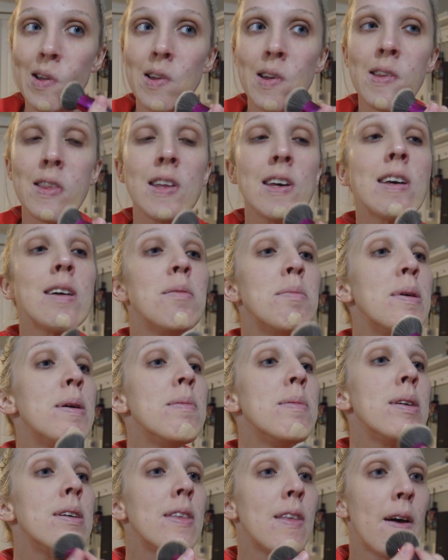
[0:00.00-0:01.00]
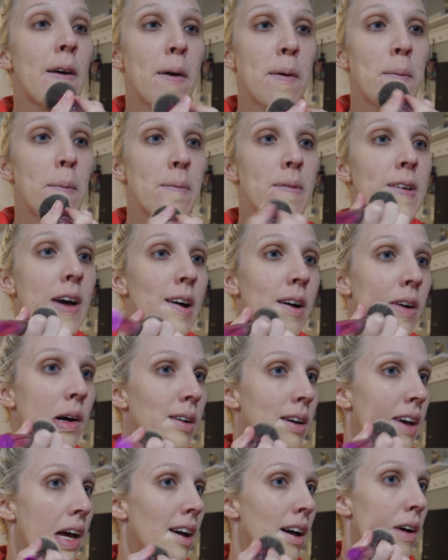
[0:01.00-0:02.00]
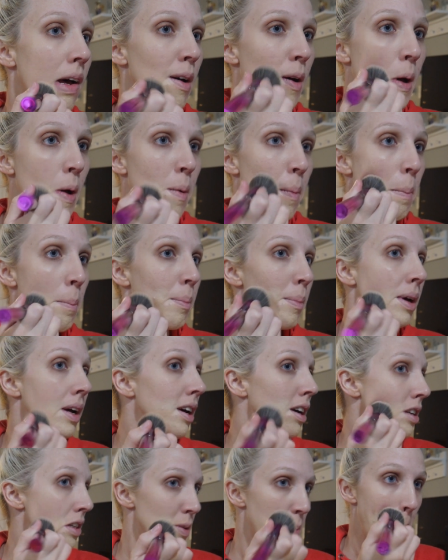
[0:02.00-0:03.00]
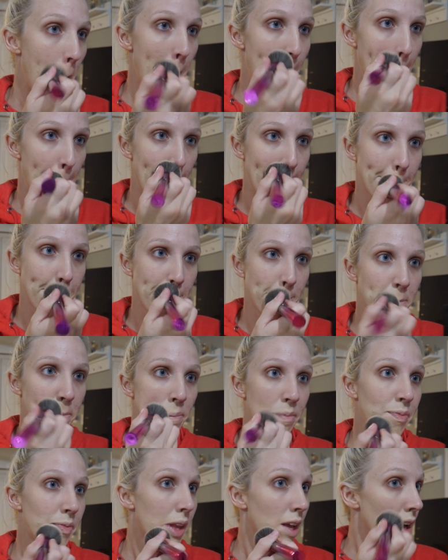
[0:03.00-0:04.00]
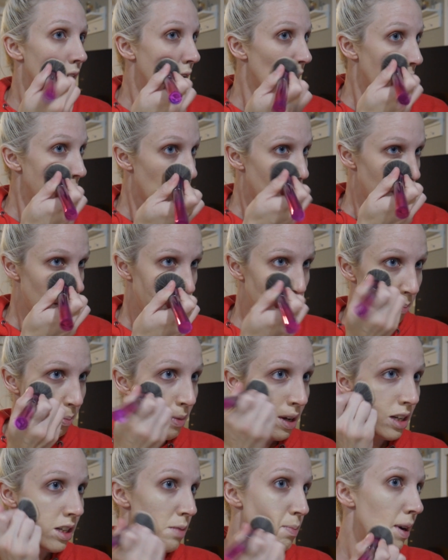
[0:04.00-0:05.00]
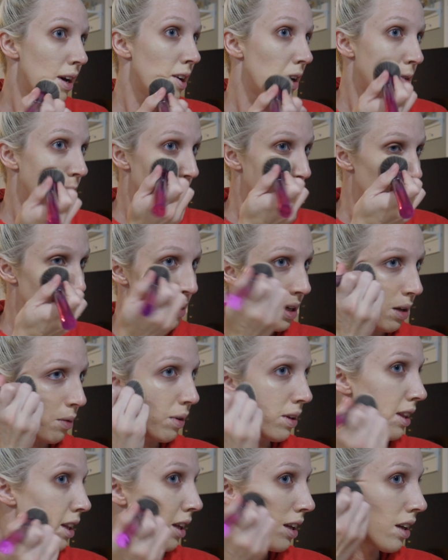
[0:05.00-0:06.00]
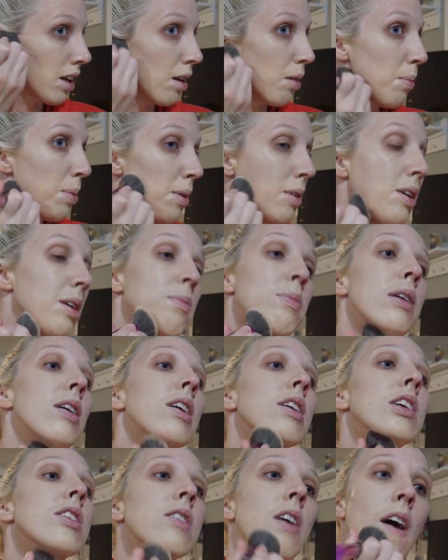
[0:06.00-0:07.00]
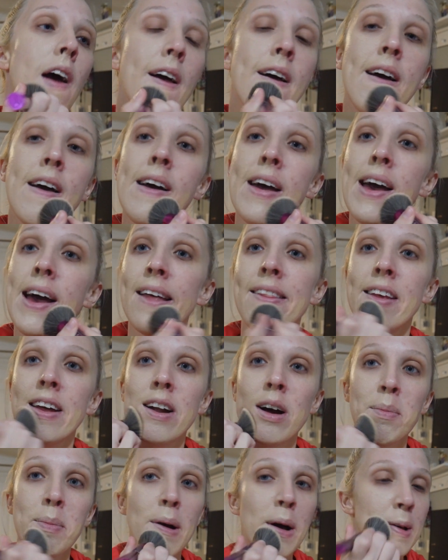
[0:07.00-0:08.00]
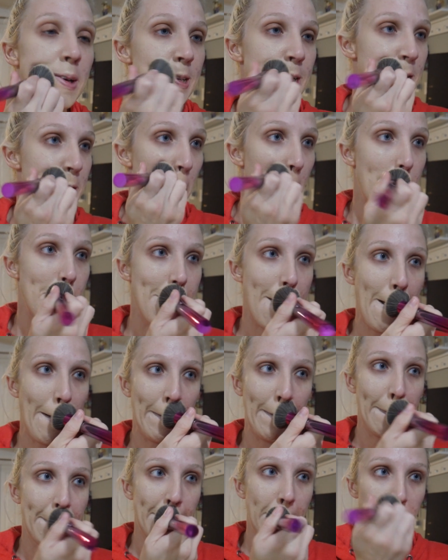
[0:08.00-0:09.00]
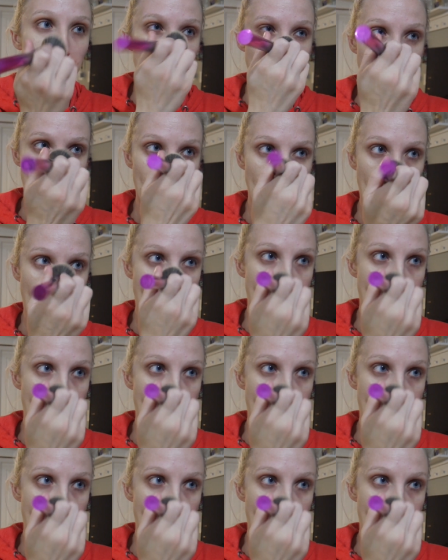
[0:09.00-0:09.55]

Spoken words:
I think it may be though. Oh yeah, much better. Much better for me with the Kabuki brush. And then I'll probably just go back in with my,